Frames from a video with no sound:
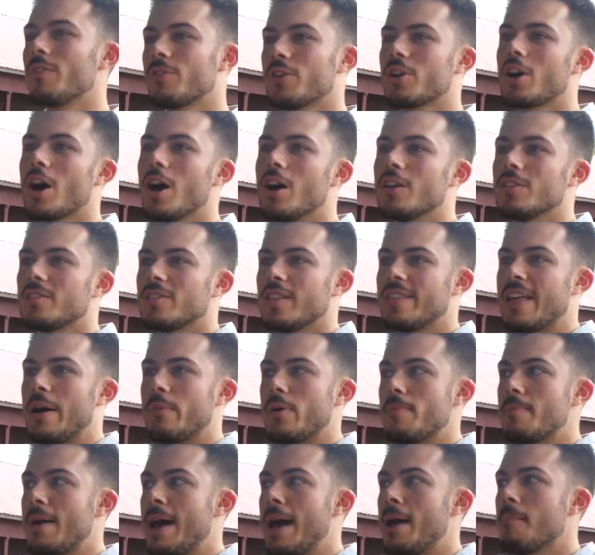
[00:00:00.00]
of the girls that
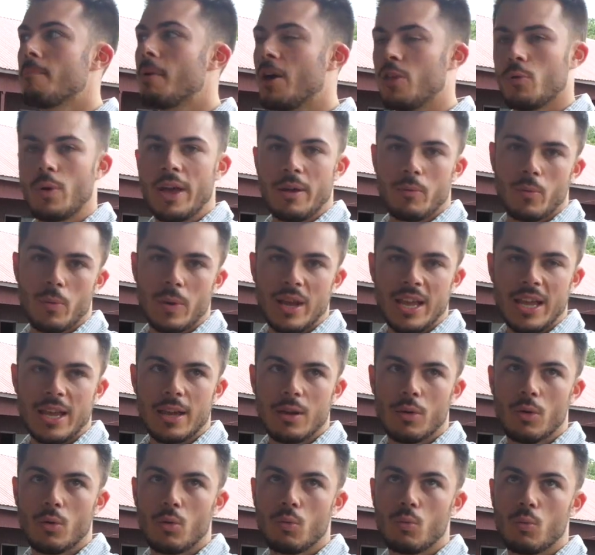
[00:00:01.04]
we met, by the way,
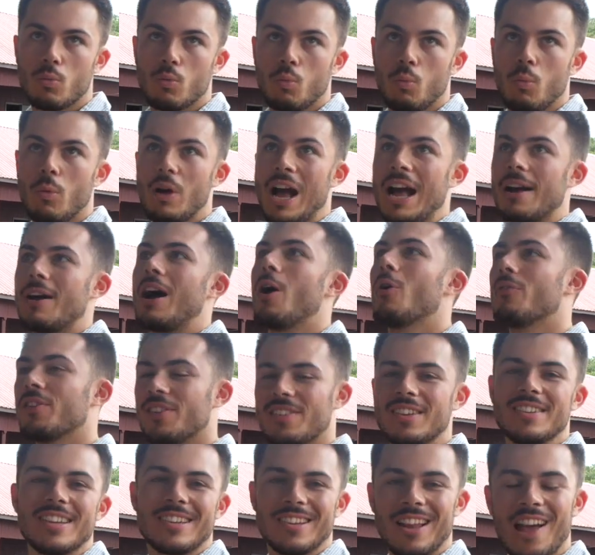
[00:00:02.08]
we
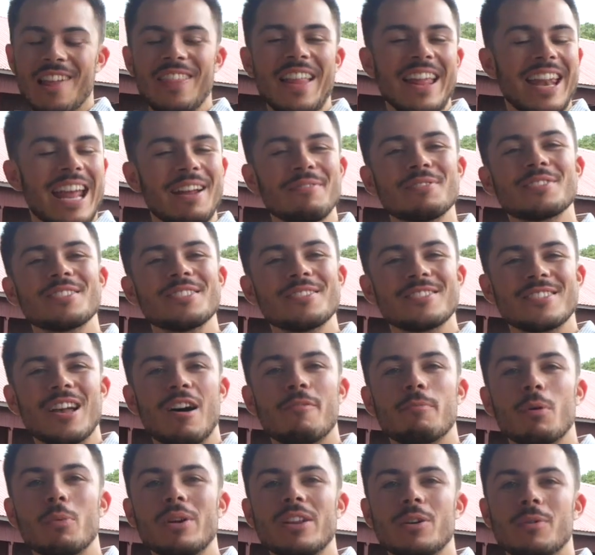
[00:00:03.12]
obviously did learn their names and
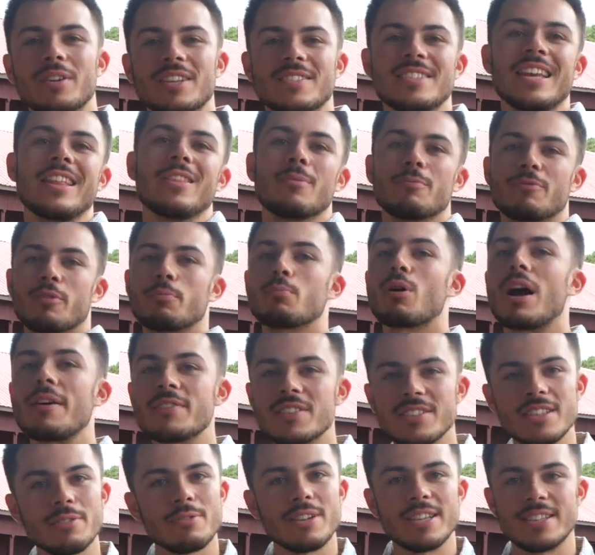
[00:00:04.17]
stuff, but we don't want to say them for
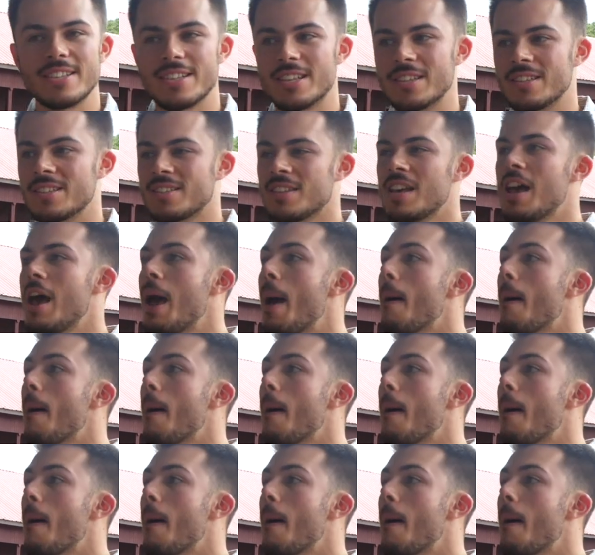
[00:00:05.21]
privacy reasons.